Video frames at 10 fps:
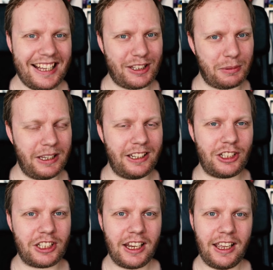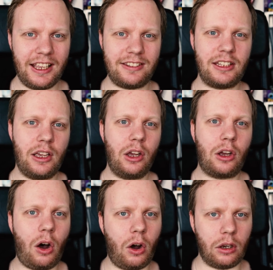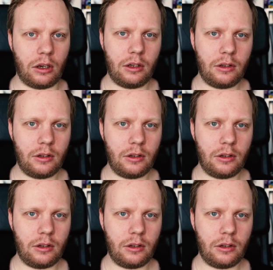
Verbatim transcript: In Swedish, it's "call,"